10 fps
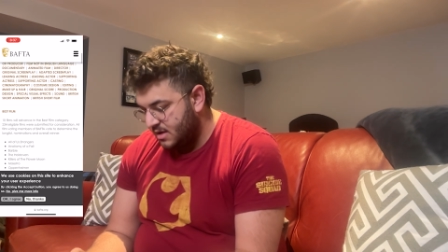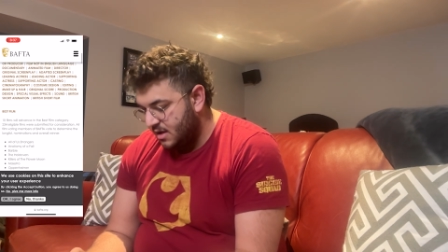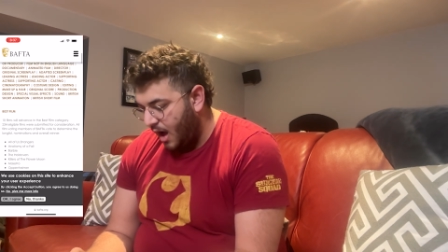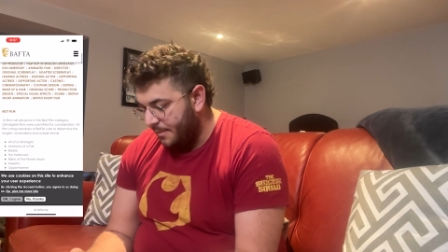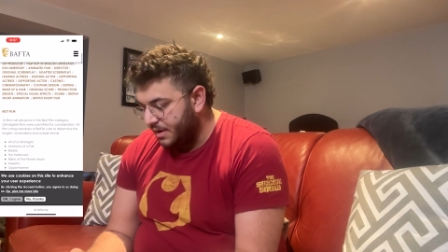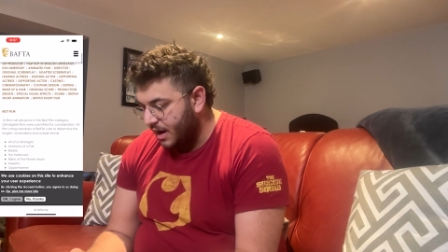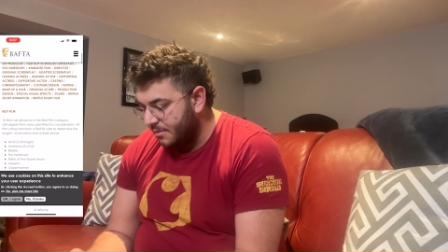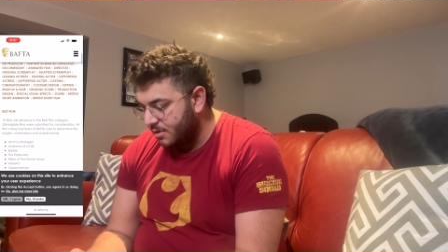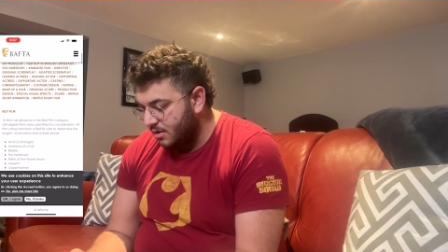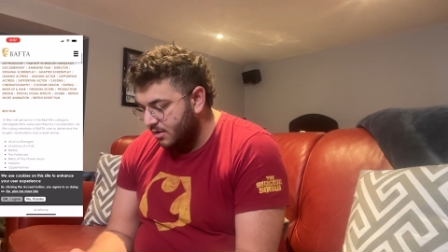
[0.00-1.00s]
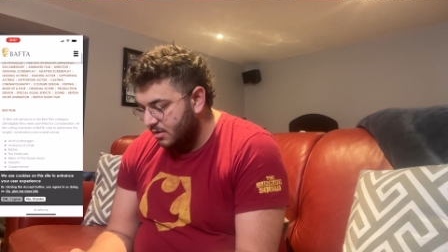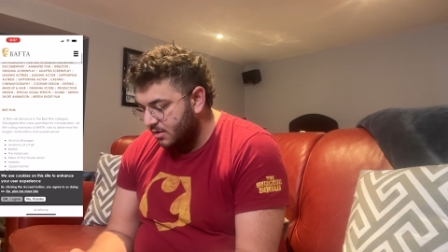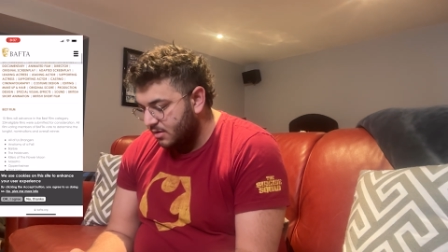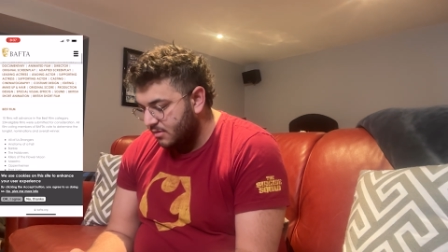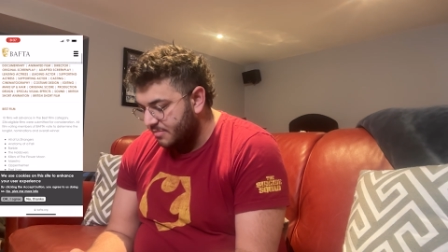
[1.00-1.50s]
Oppenheimer.
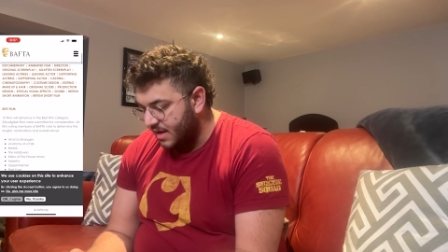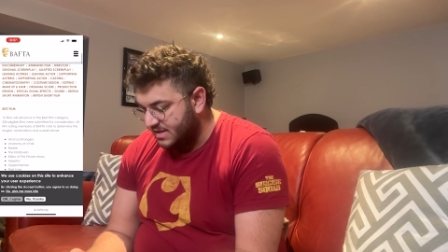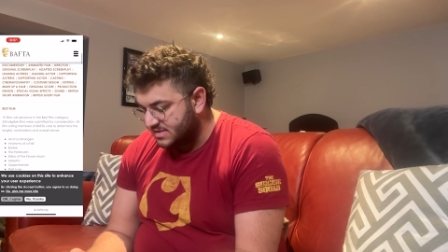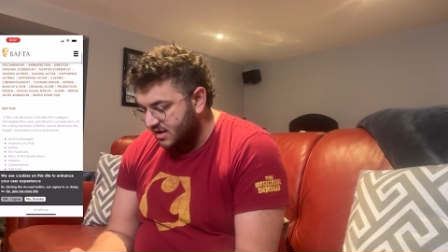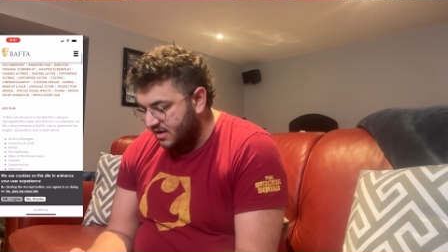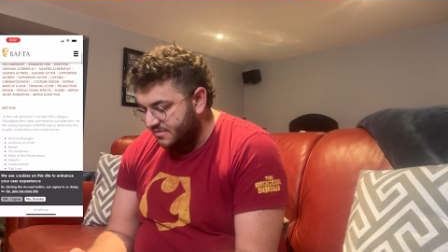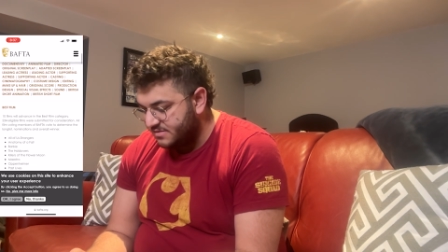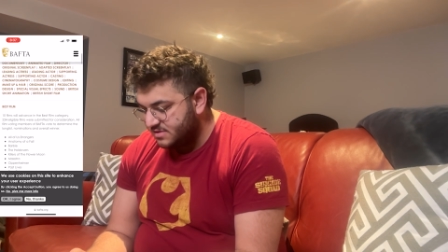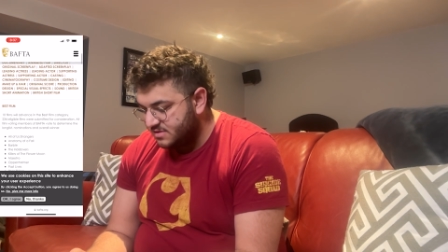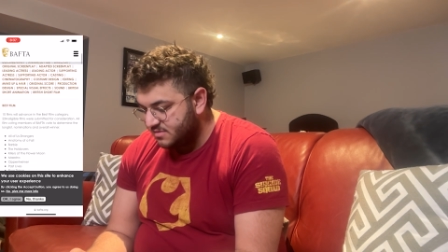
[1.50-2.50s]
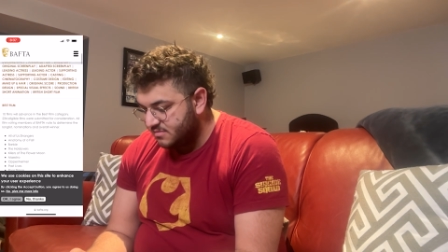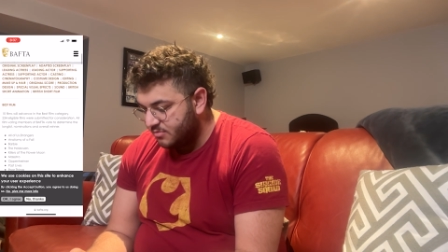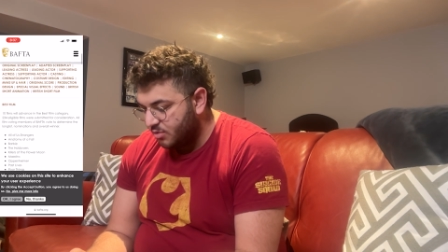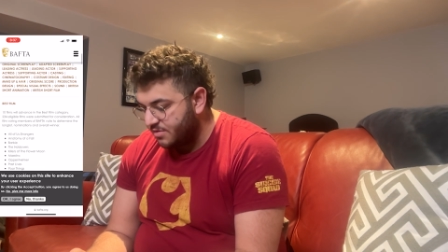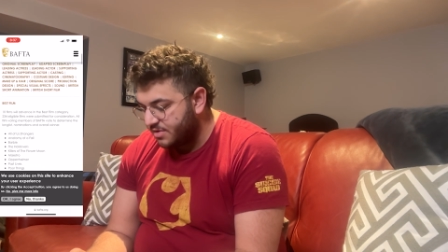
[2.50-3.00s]
Past Lives.
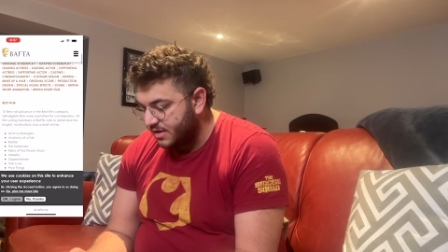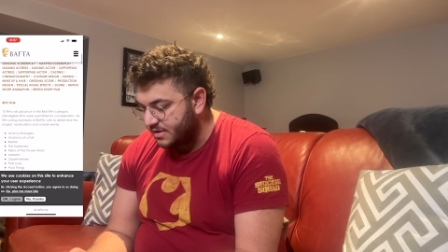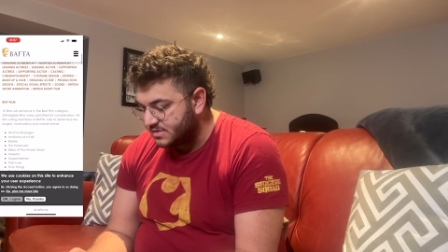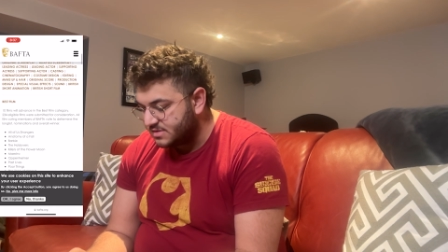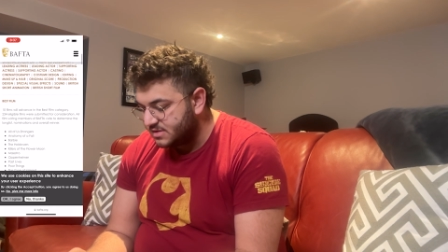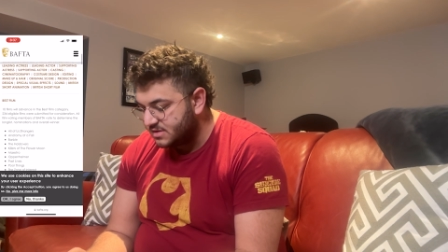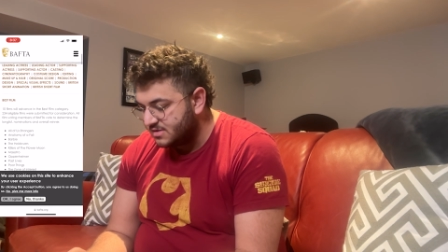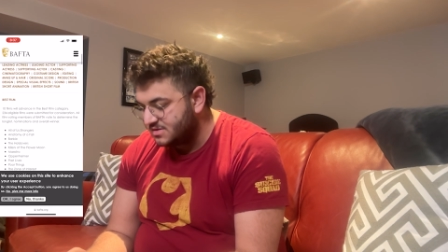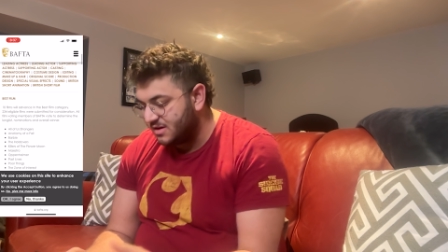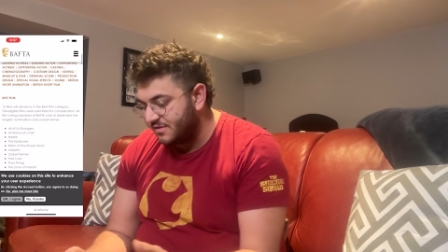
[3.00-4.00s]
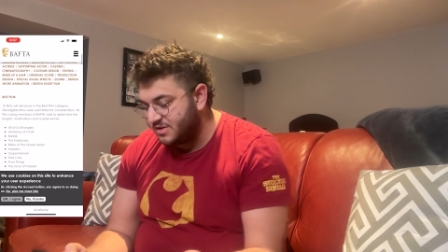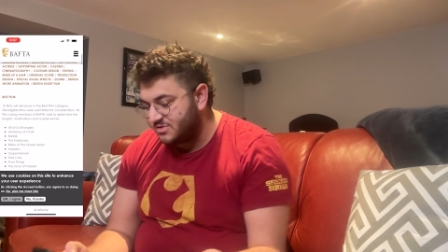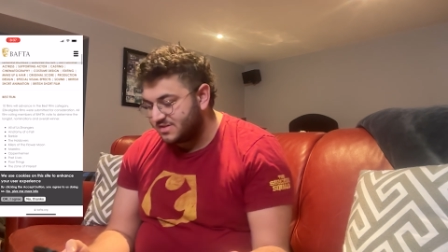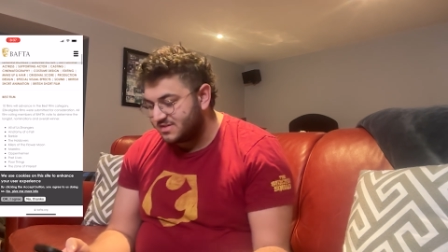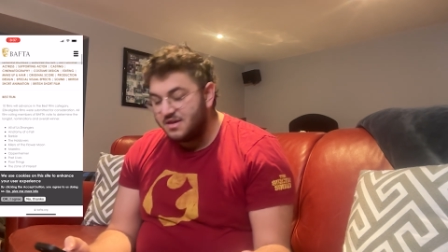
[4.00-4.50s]
Poor Things. The Zone of
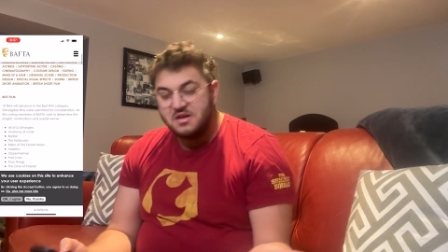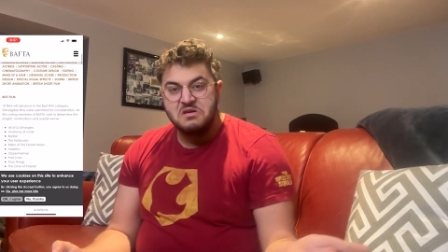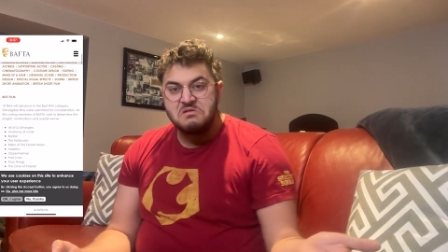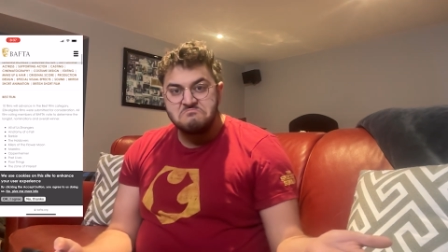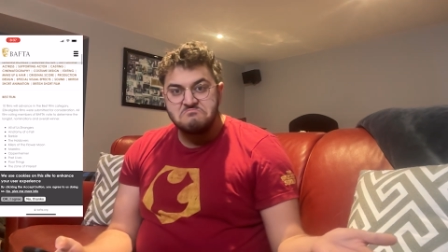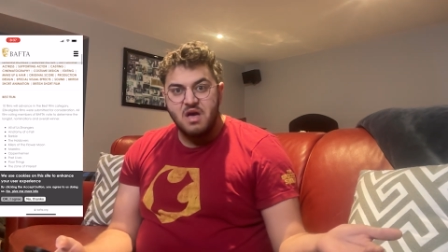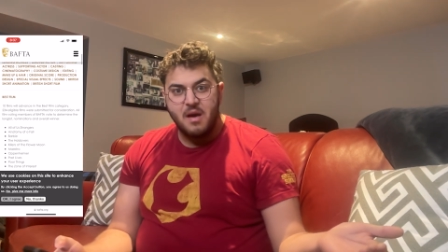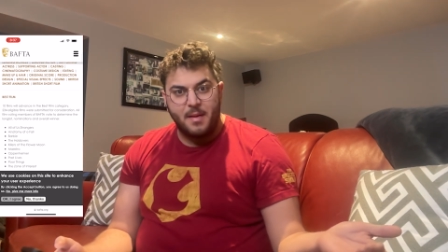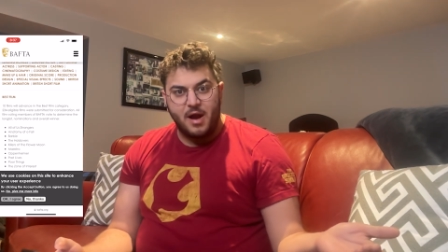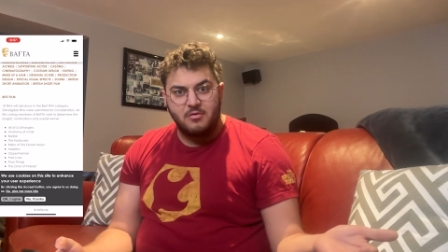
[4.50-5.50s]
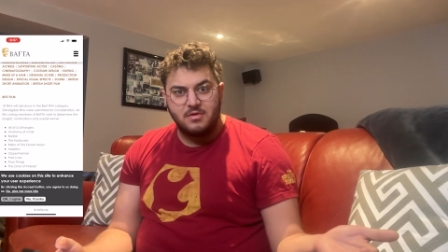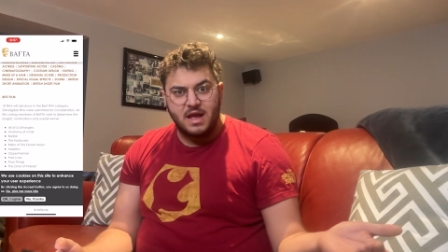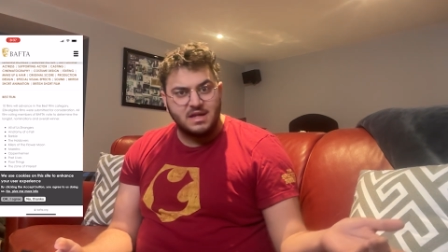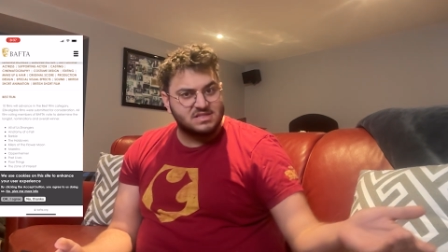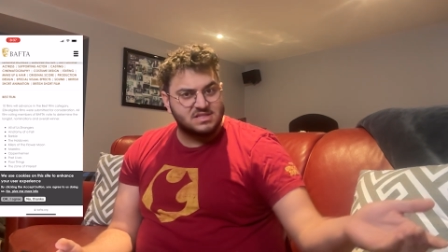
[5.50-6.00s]
Interest. About
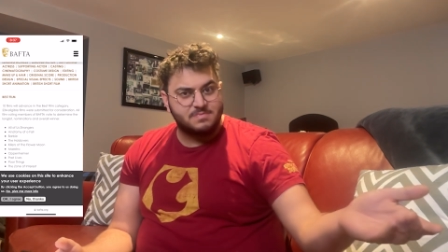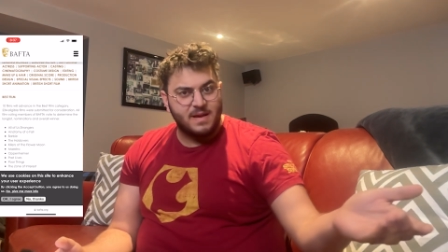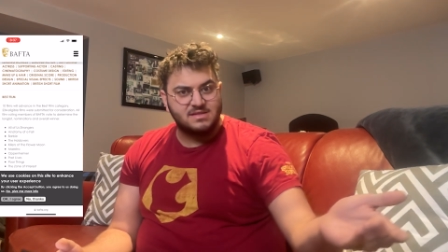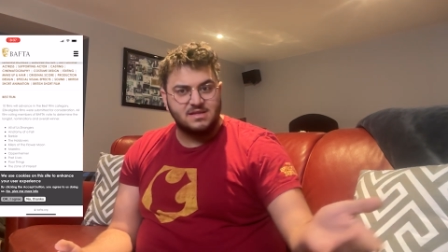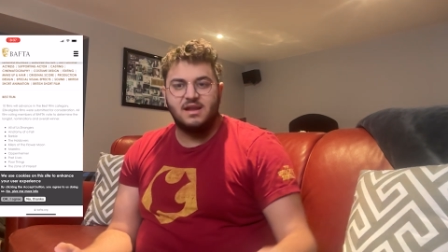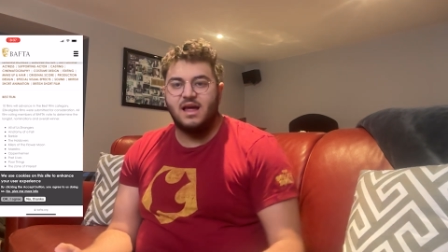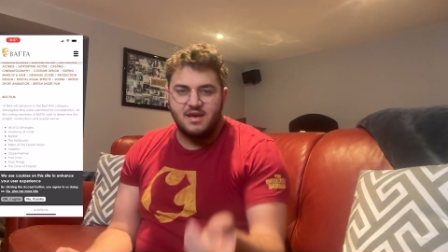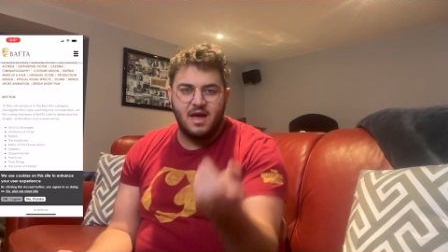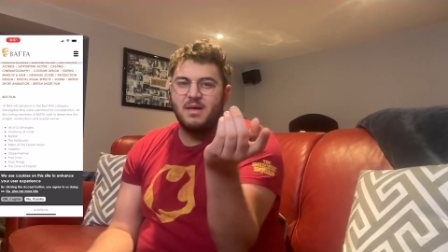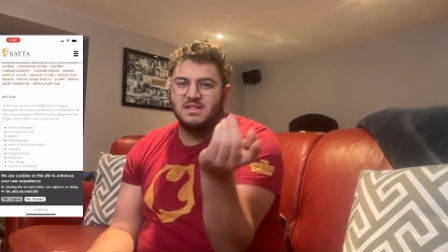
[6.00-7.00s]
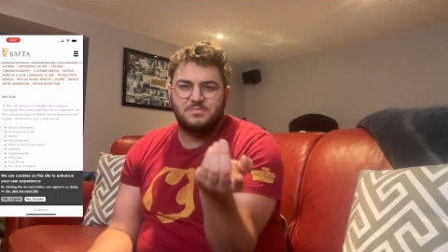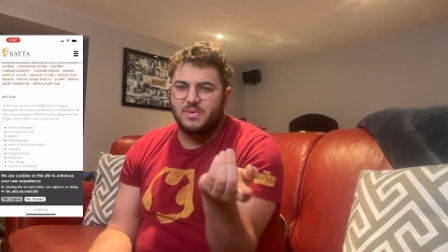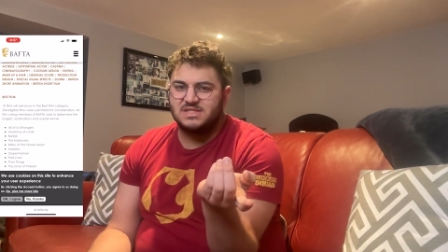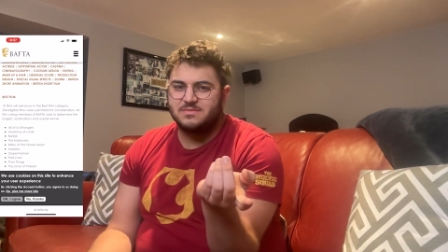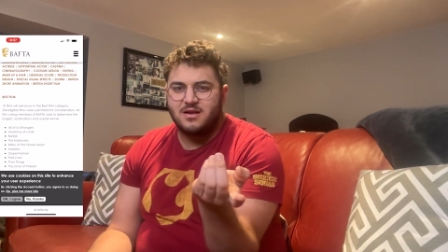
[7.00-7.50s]
as expected. I'm not
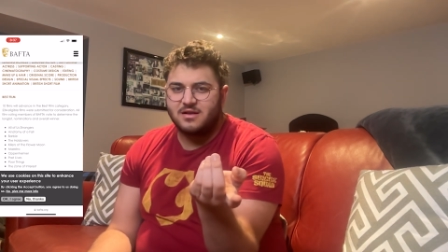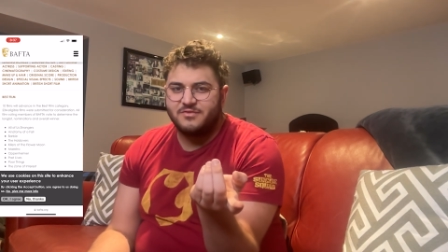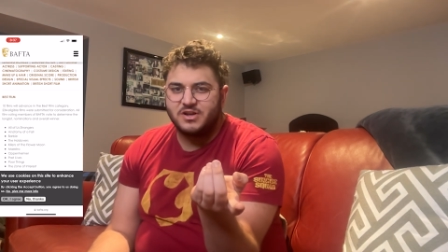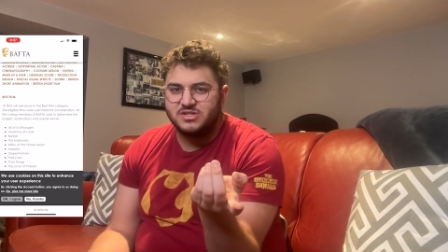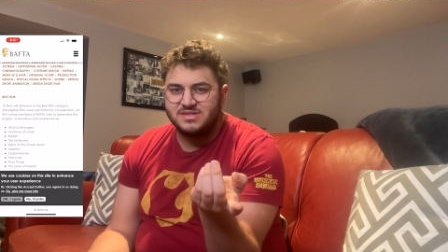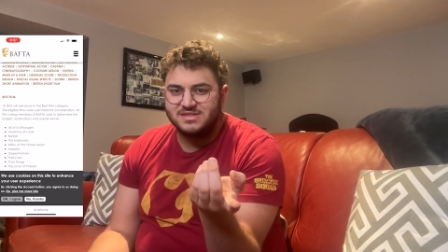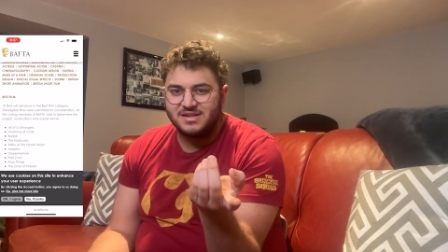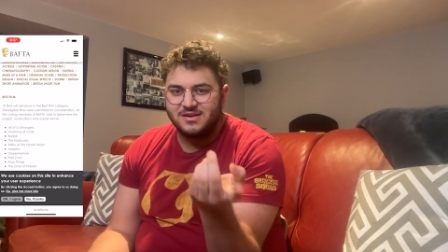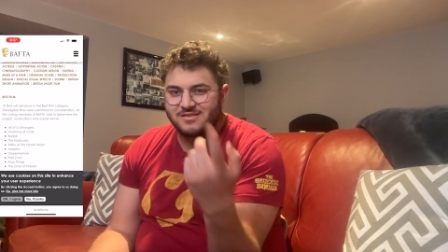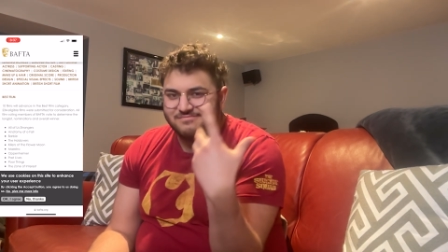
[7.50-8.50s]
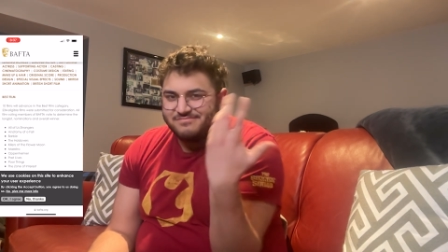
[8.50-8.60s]
surprised American Fiction is in here.